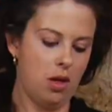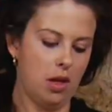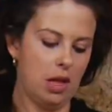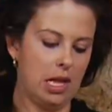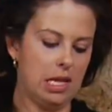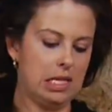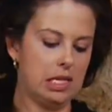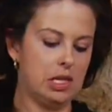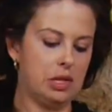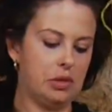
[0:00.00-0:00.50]

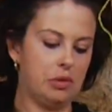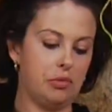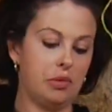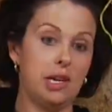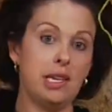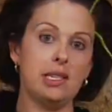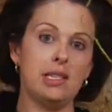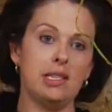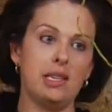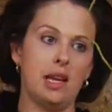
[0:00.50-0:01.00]
It's
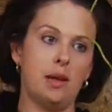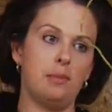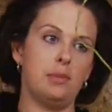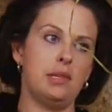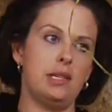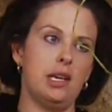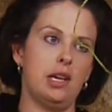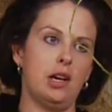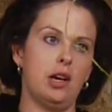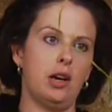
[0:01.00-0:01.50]
3
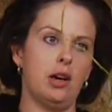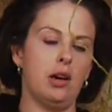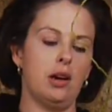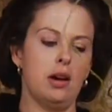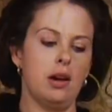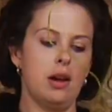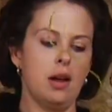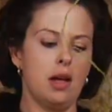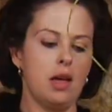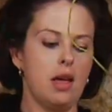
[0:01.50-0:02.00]
stems here,
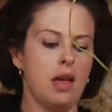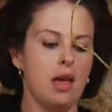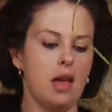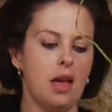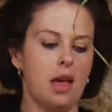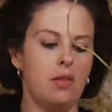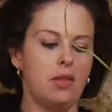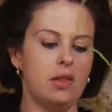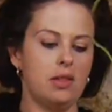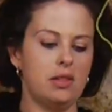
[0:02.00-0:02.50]

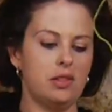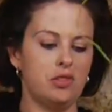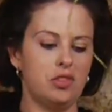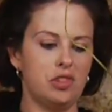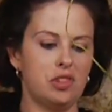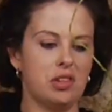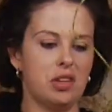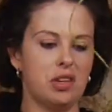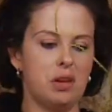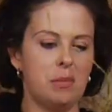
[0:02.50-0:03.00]
and this is
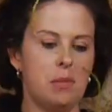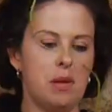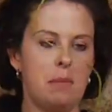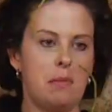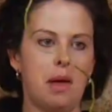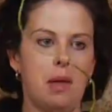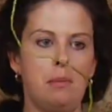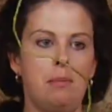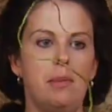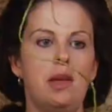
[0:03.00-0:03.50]
just going to be
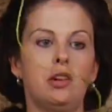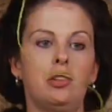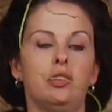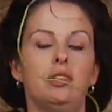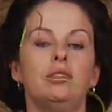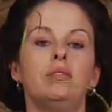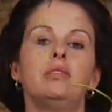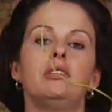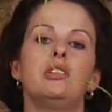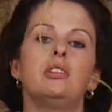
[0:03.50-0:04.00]
my
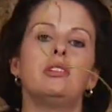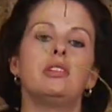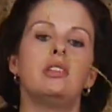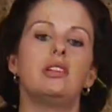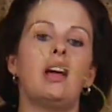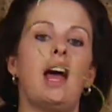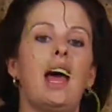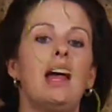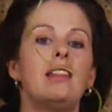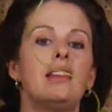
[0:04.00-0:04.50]
middle. You could
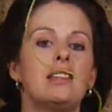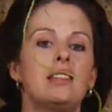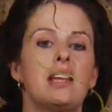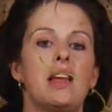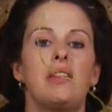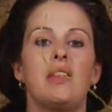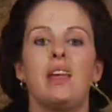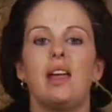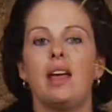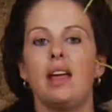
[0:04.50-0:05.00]
add this
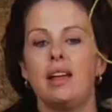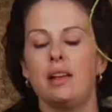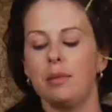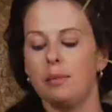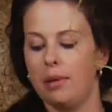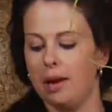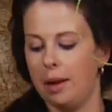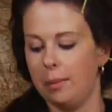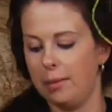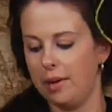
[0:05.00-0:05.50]
at the end,
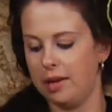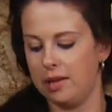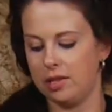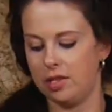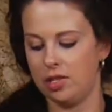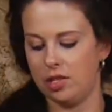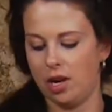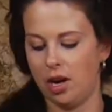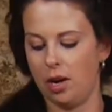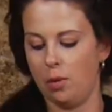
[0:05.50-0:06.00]
but I'm going to
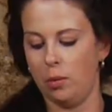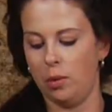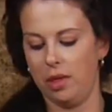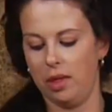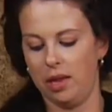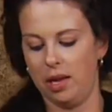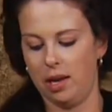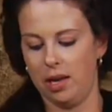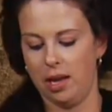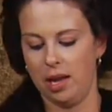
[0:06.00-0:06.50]
start with
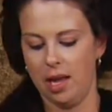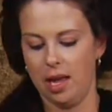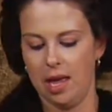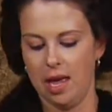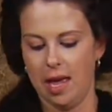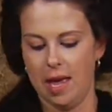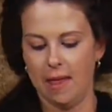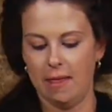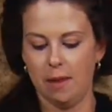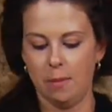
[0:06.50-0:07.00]
it
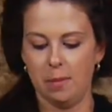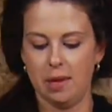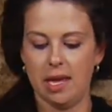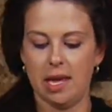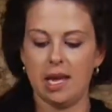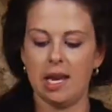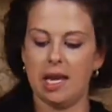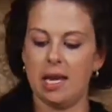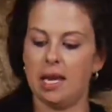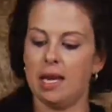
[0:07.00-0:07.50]
in the
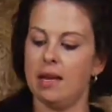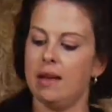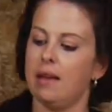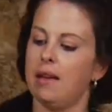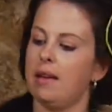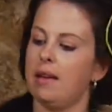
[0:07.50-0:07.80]
beginning.